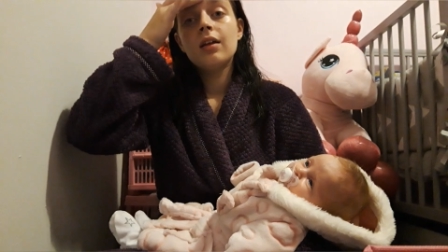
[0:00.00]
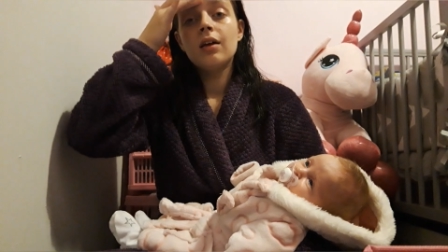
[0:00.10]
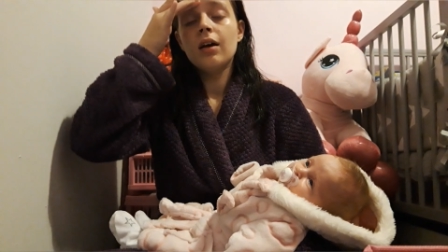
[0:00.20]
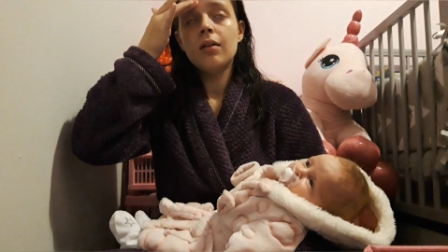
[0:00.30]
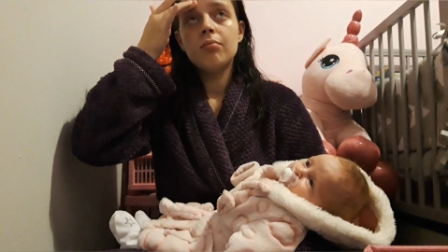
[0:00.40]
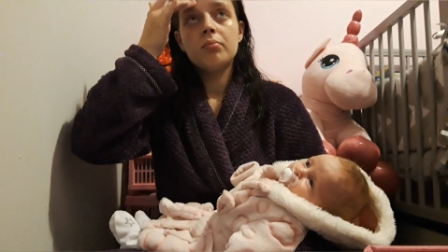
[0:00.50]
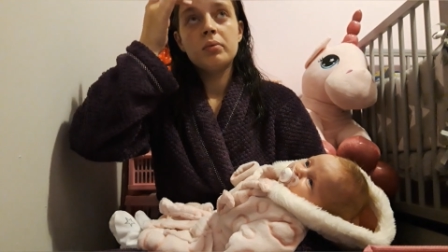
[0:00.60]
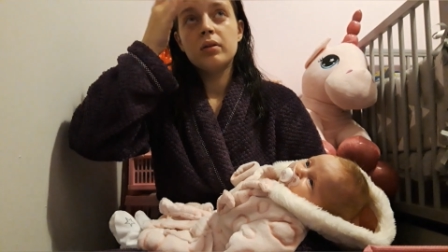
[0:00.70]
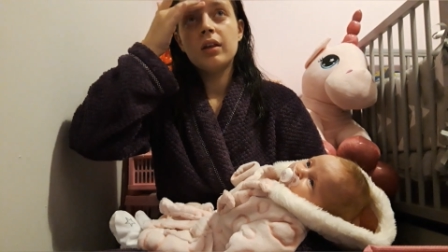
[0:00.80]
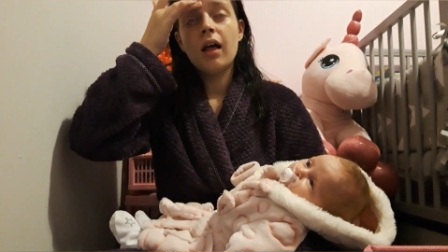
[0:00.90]
Um,
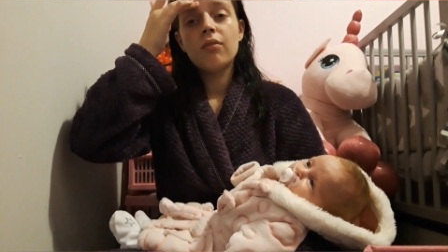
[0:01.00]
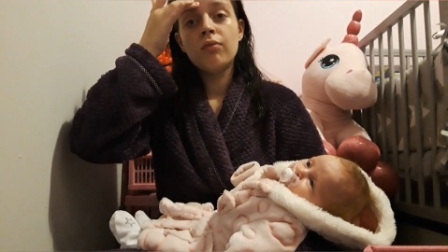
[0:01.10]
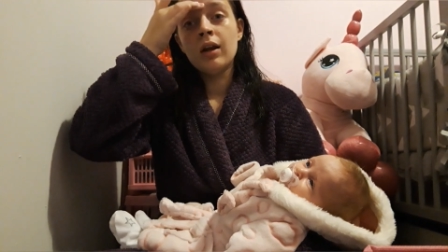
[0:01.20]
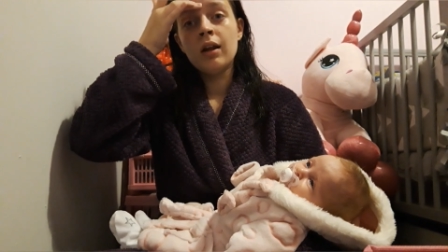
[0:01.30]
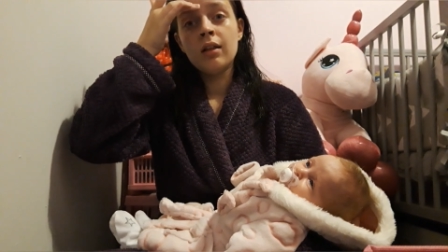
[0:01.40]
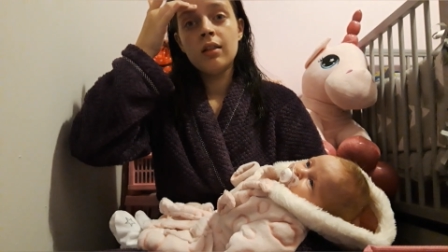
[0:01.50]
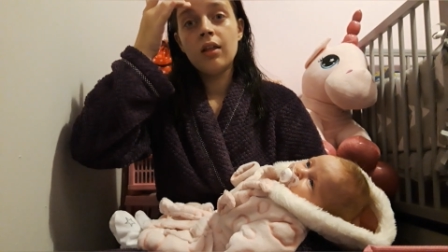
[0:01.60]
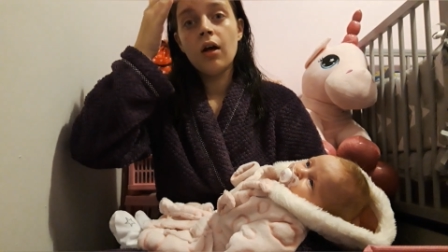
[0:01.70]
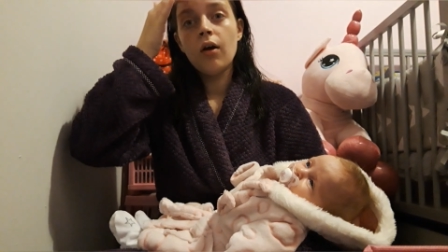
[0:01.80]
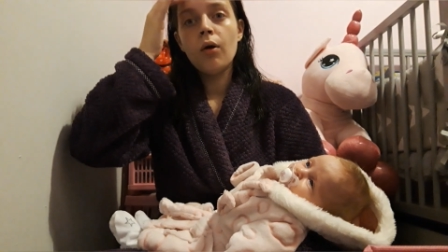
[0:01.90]
but that's really
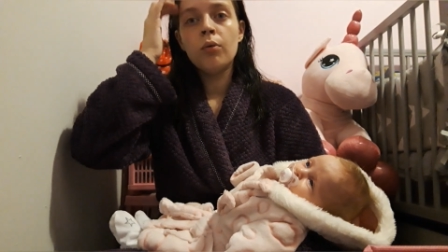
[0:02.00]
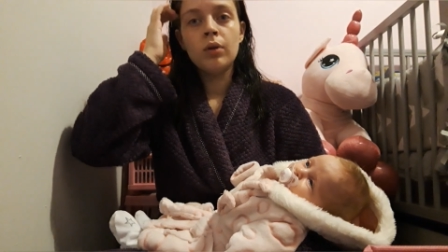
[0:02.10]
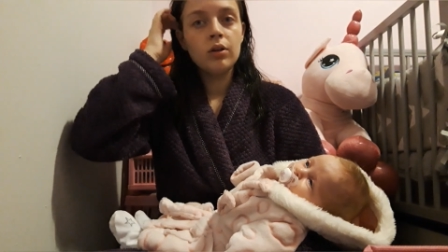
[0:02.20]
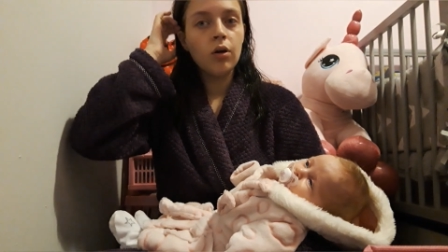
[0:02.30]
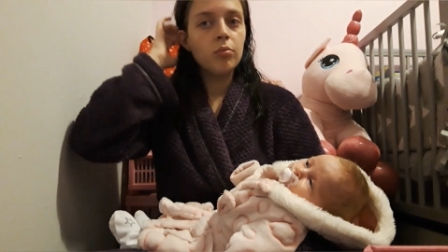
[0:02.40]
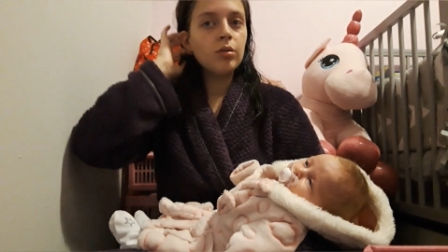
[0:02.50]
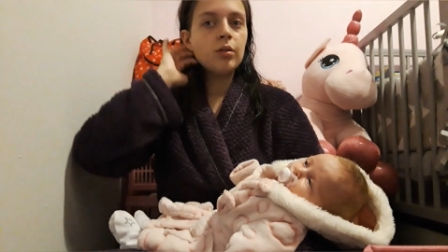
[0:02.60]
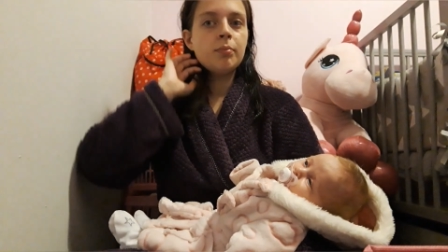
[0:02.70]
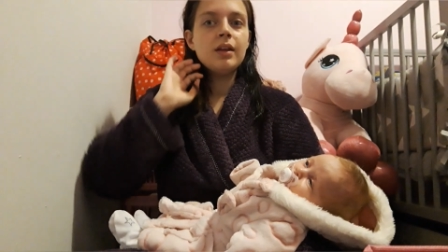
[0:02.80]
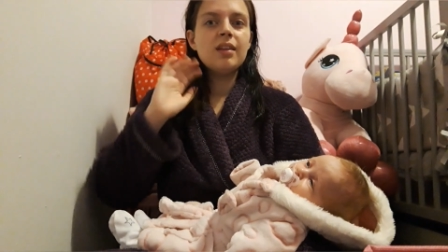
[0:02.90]
the uh, only time
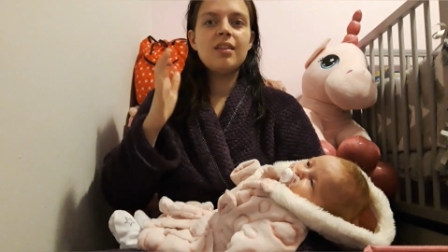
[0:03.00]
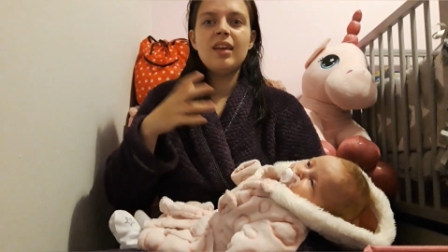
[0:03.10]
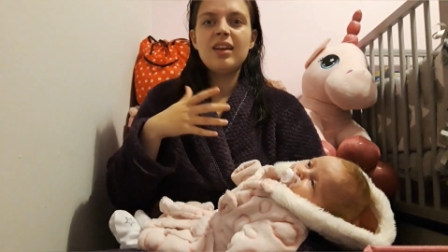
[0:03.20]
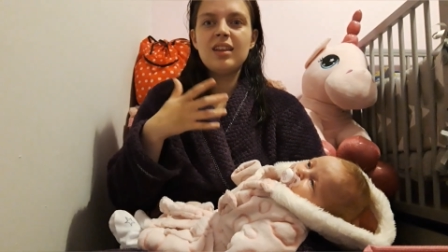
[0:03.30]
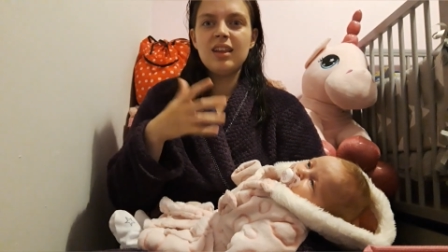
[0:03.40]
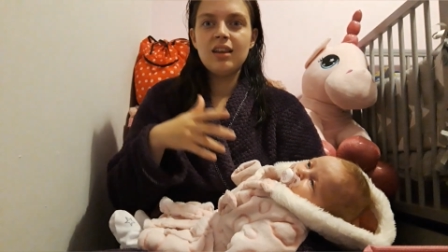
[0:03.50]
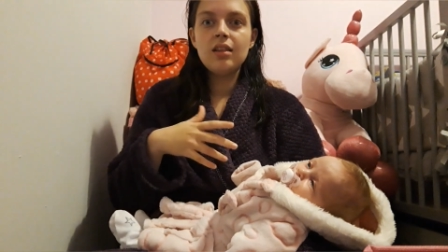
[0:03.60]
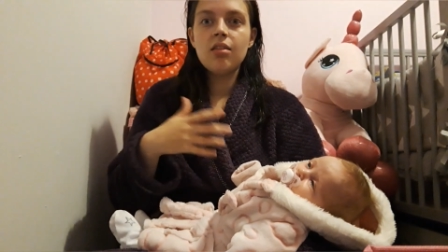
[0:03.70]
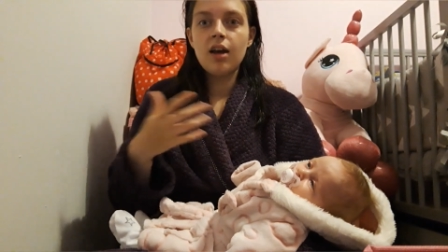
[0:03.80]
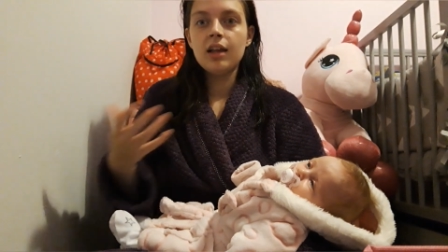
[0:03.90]
she's been sick
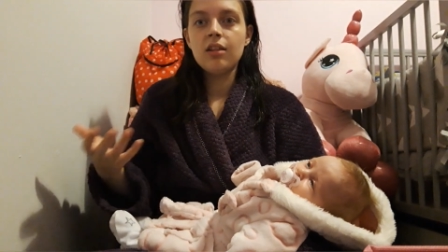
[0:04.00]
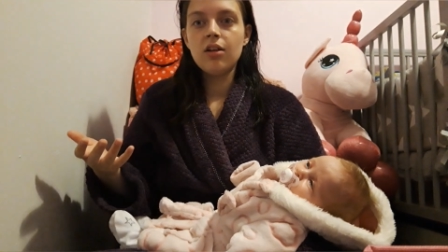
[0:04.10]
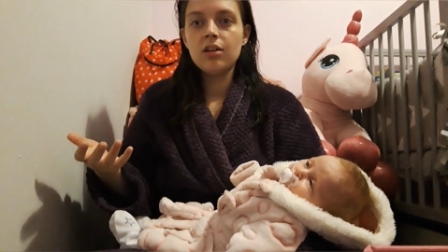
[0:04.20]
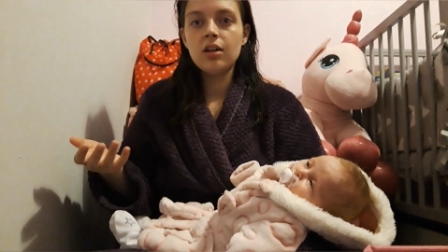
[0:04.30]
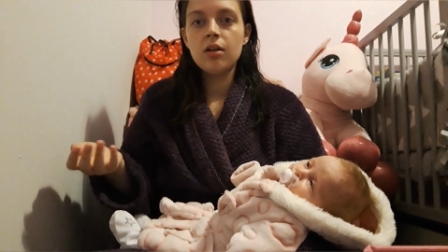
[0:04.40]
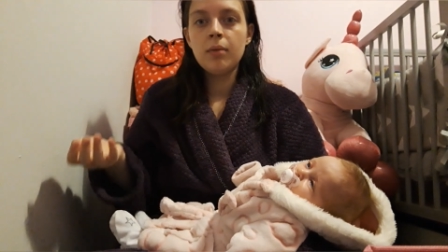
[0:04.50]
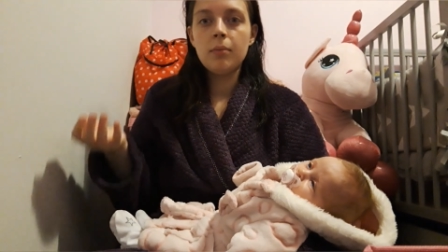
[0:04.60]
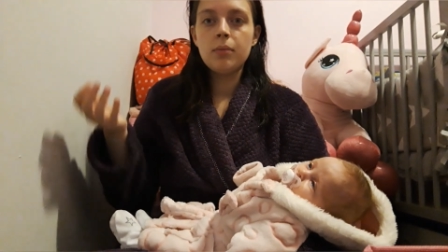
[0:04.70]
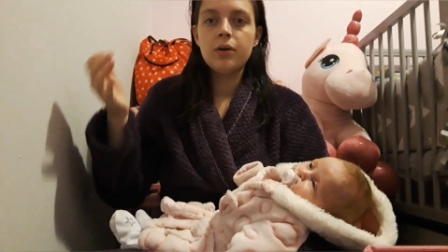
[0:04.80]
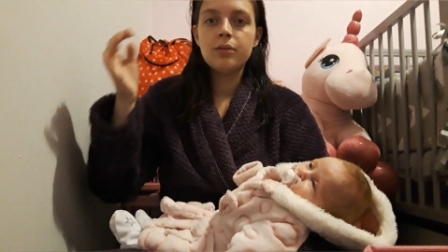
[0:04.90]
since changing onto the
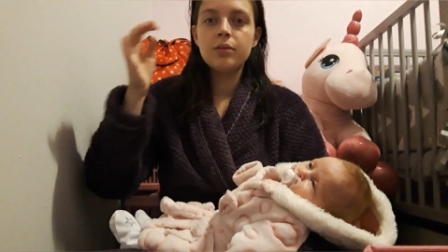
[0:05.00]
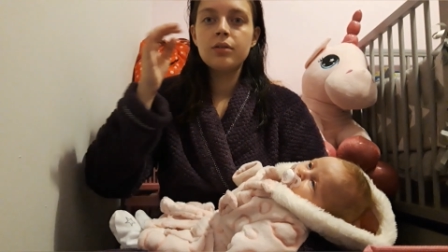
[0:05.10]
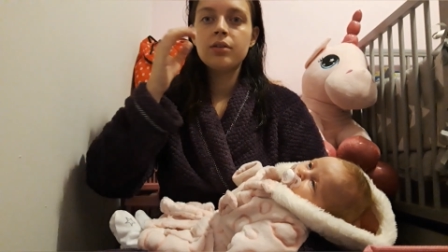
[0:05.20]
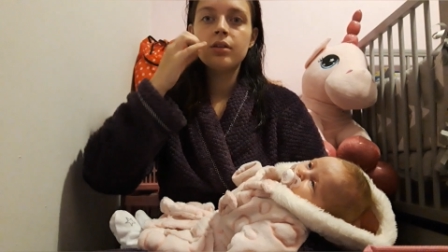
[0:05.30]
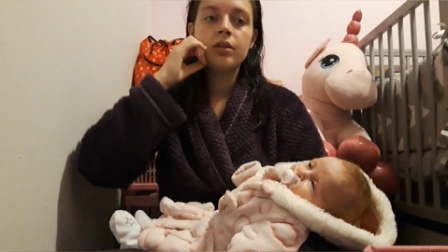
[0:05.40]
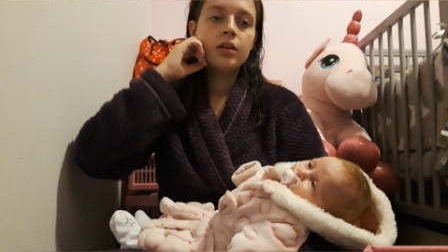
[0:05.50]
MAM bottles.